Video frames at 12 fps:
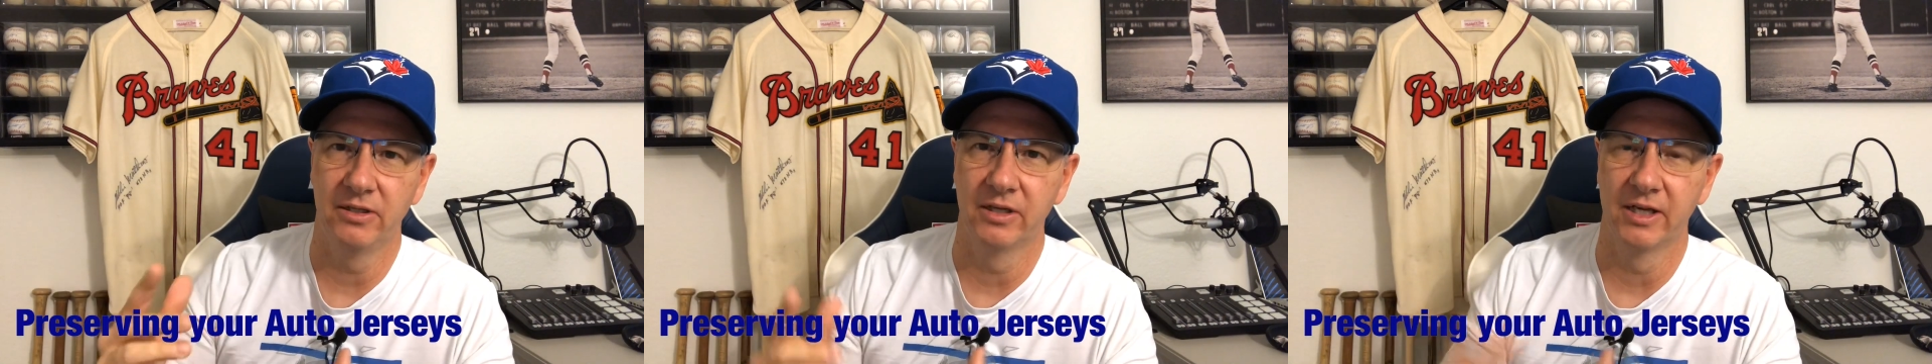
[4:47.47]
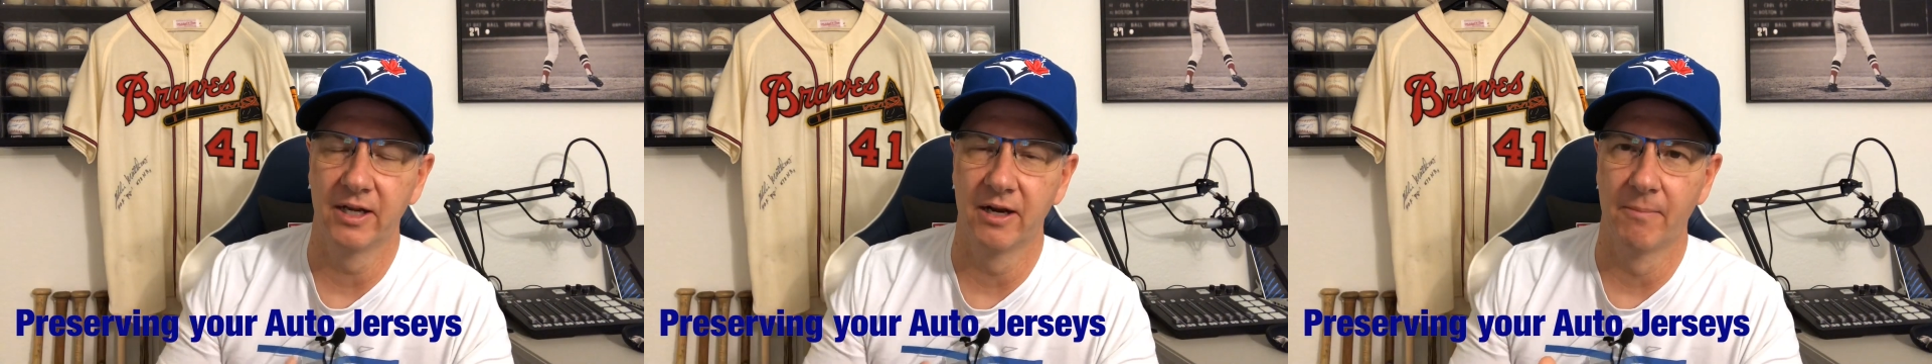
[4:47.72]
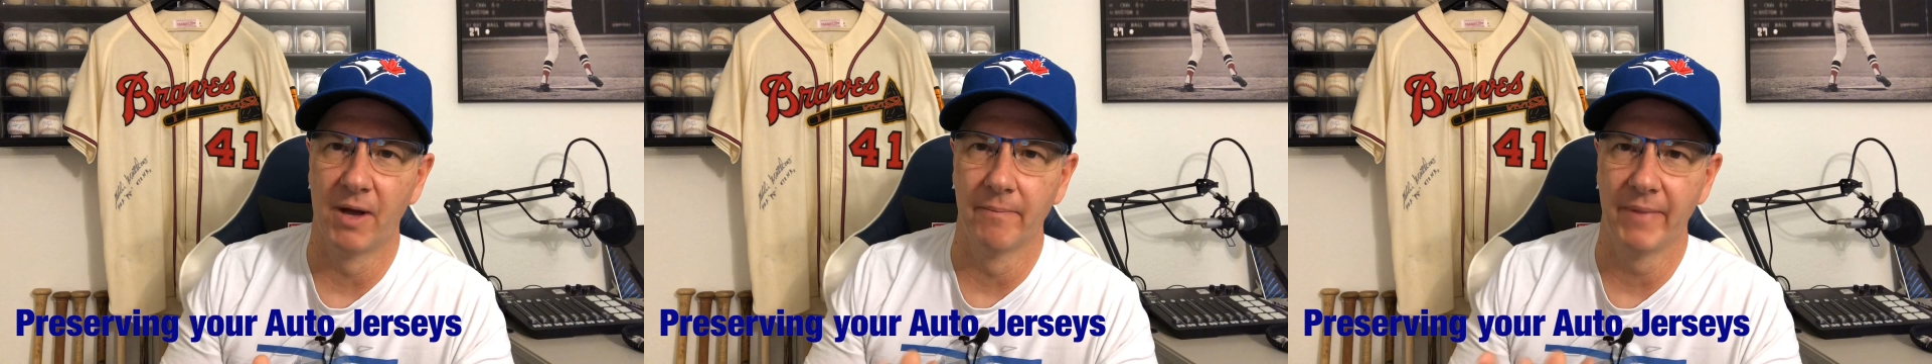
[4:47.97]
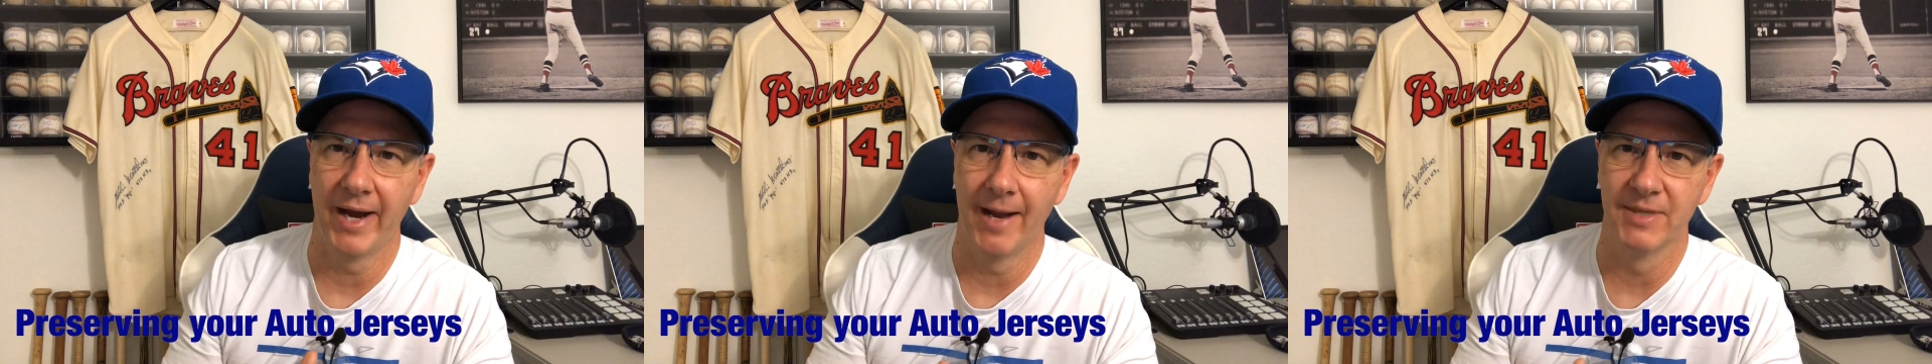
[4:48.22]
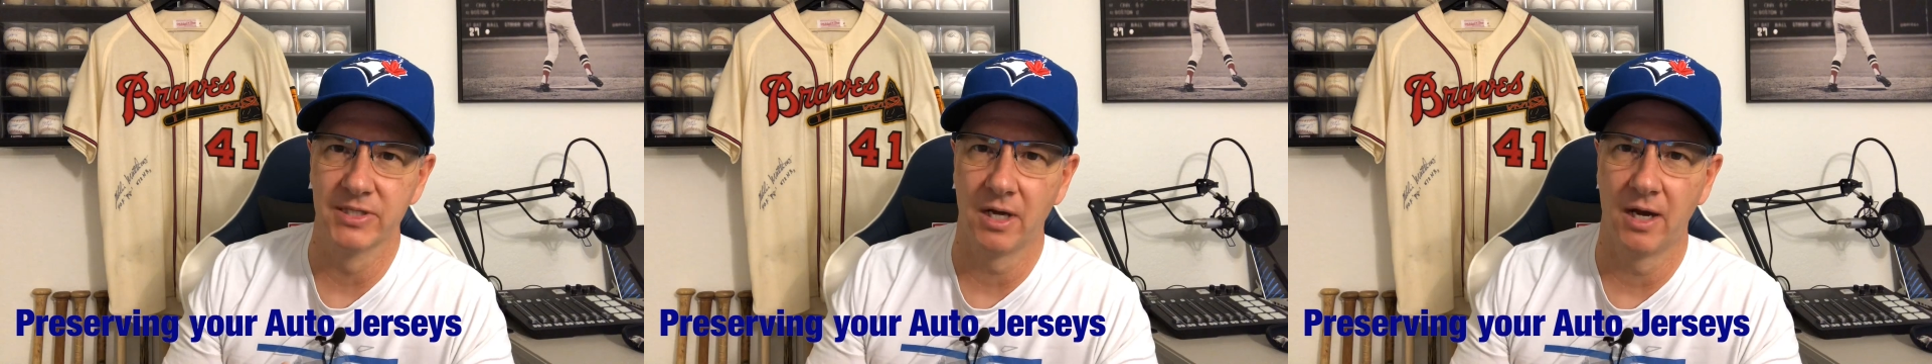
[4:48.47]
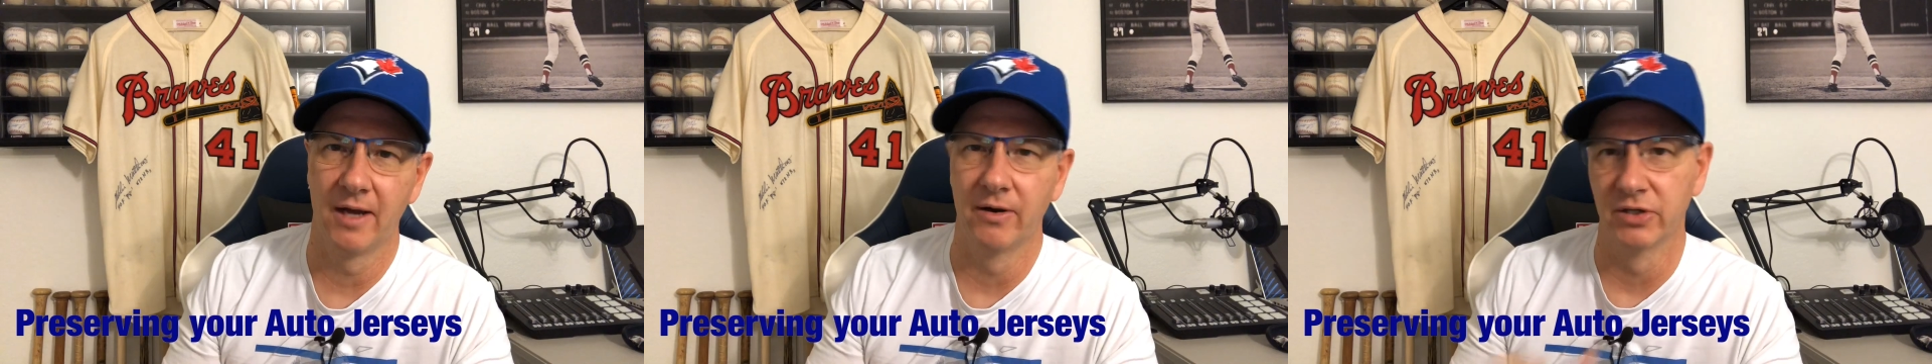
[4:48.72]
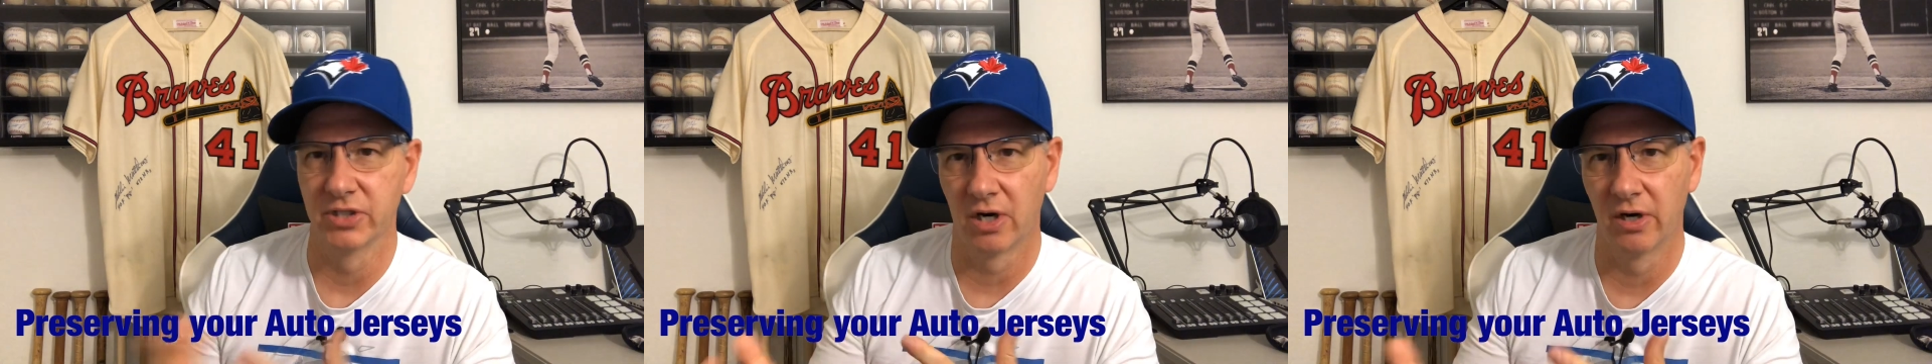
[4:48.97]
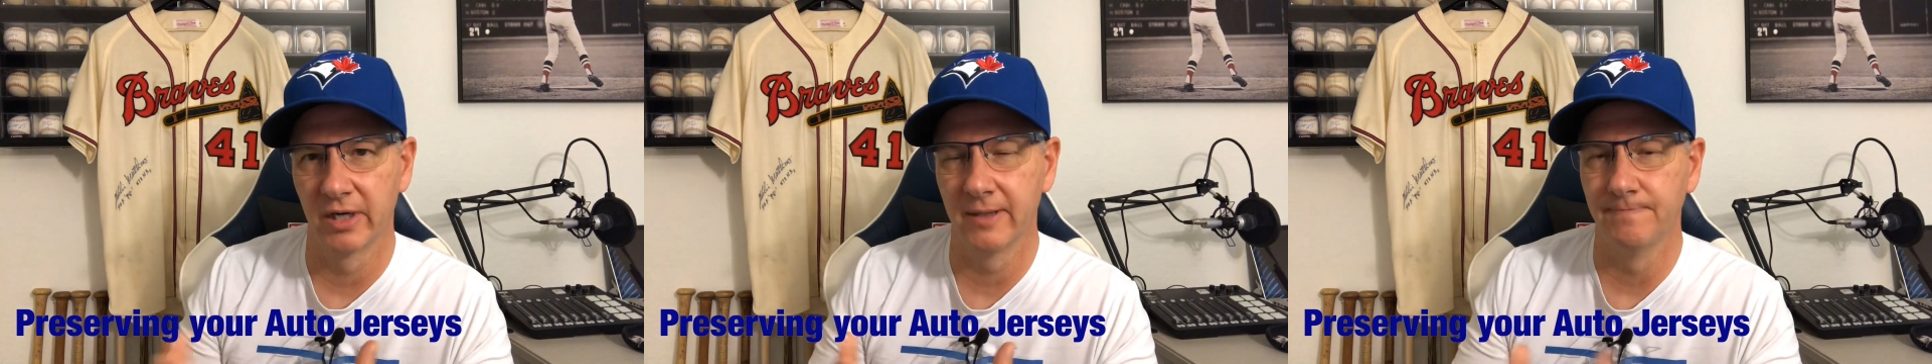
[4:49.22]
You can get them on Amazon or
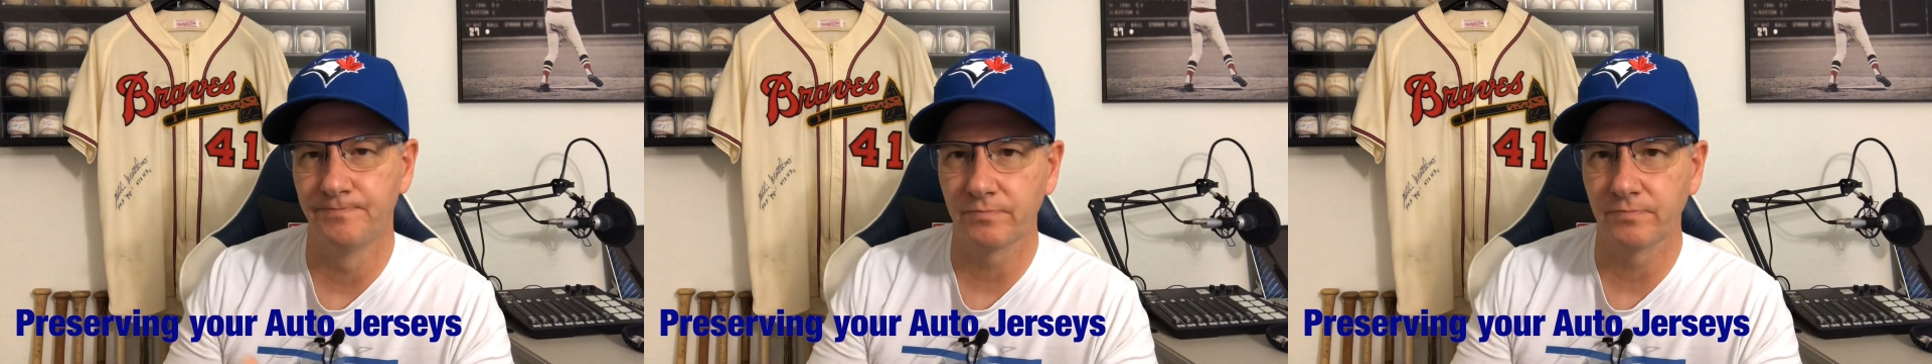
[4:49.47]
Target.